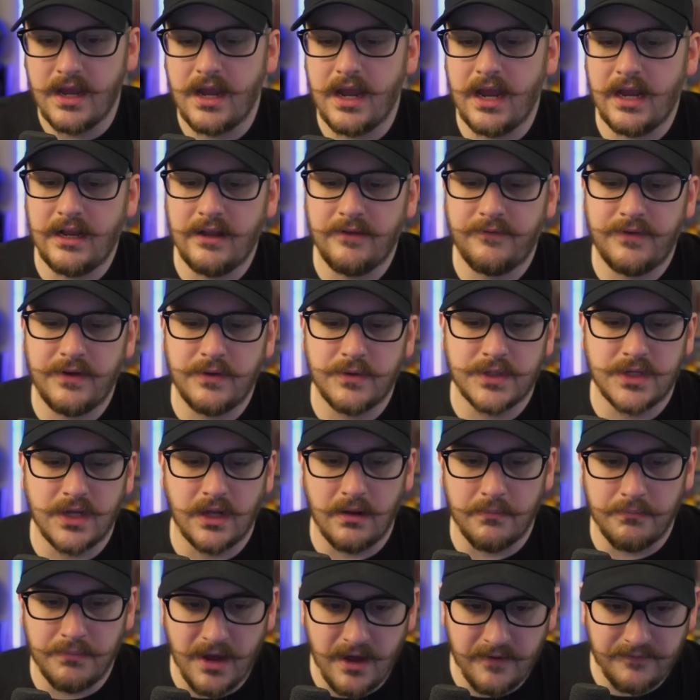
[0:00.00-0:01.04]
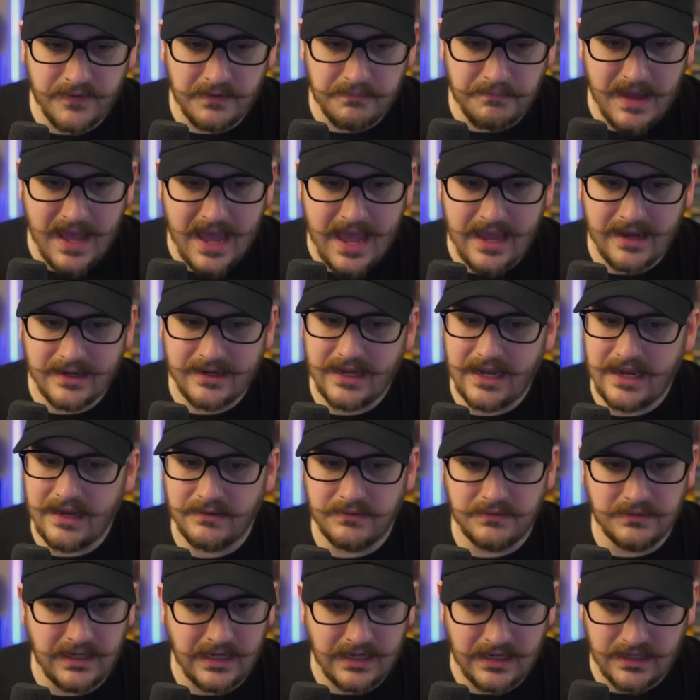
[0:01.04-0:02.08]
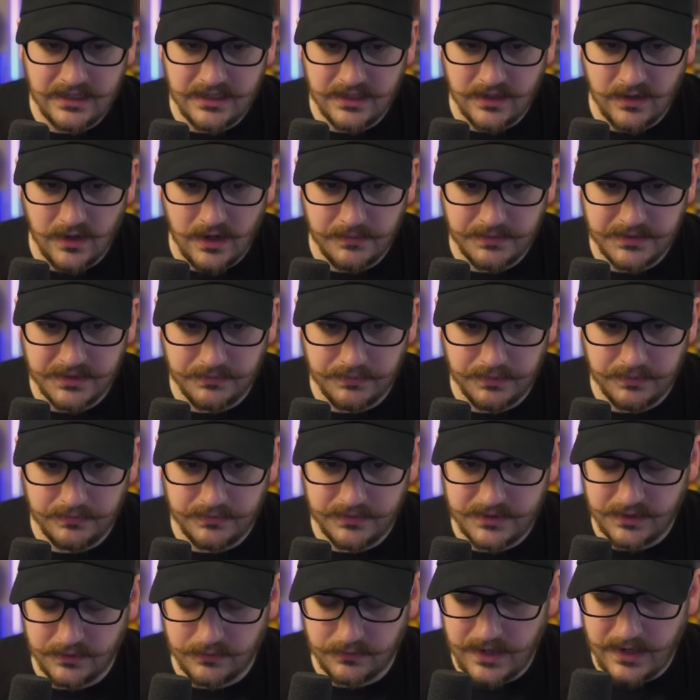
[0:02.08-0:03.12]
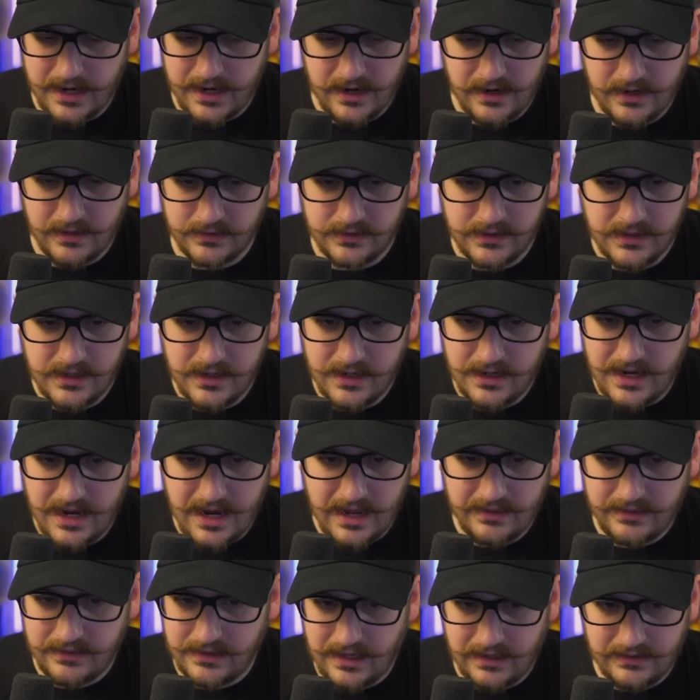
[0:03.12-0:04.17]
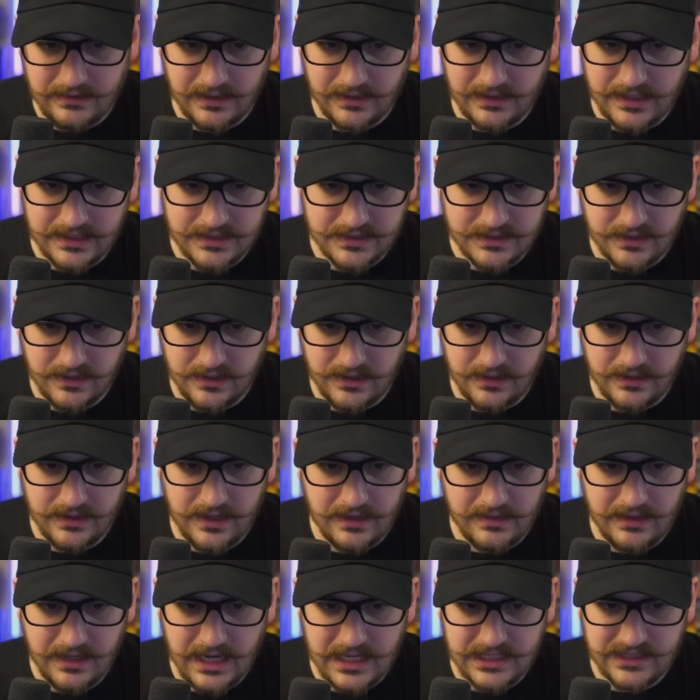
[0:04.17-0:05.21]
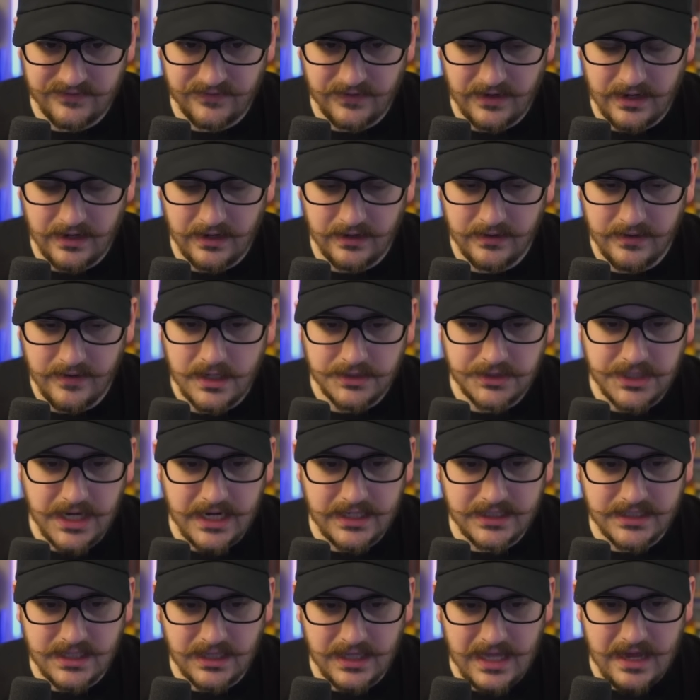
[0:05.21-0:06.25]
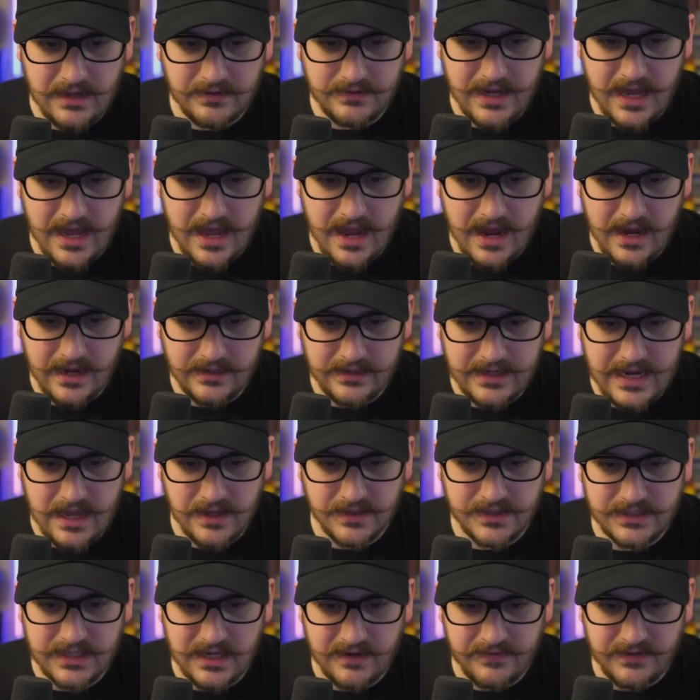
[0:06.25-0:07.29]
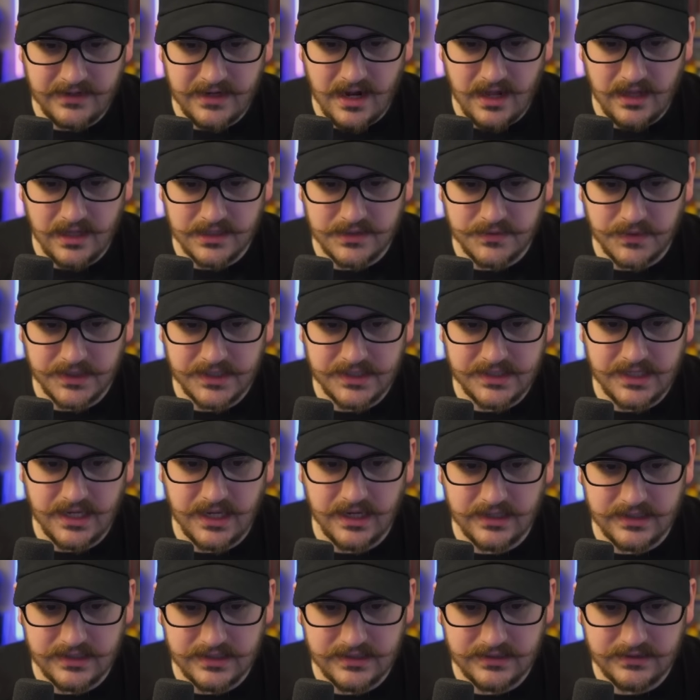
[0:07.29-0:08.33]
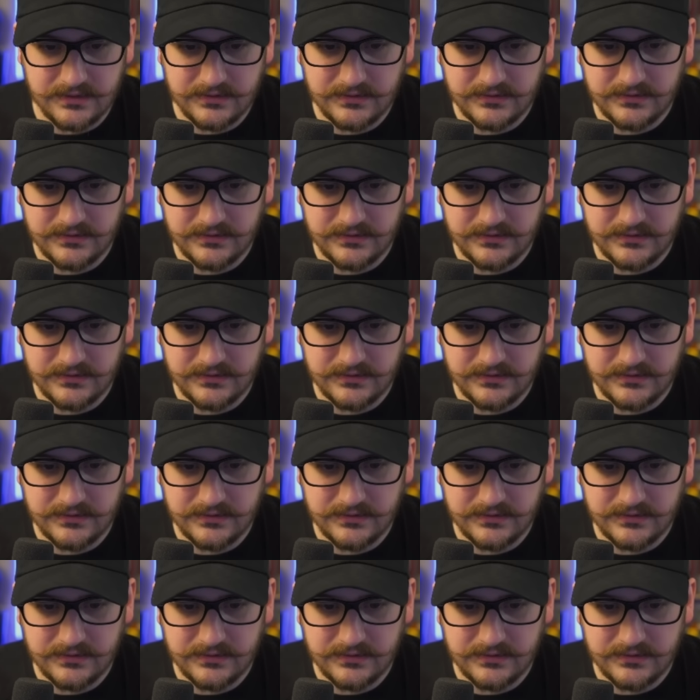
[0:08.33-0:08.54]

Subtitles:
And if he was going to buff it back, it needed to go up to rare. I think that's good. I think that's fair. Change Cloud9. Now $7. Was 6.